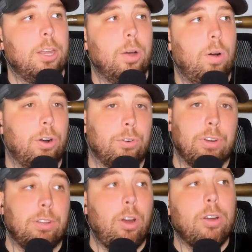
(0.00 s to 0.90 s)
our
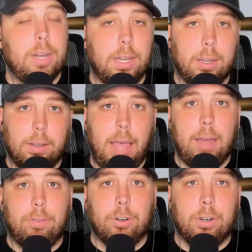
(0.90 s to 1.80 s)
retargeting
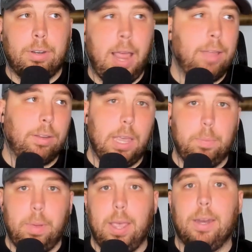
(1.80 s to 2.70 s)
advertising
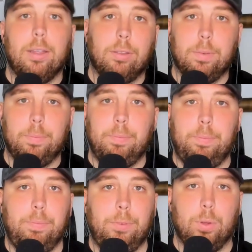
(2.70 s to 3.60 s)
campaign isn't
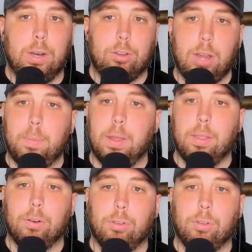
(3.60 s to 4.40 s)
doing its job either.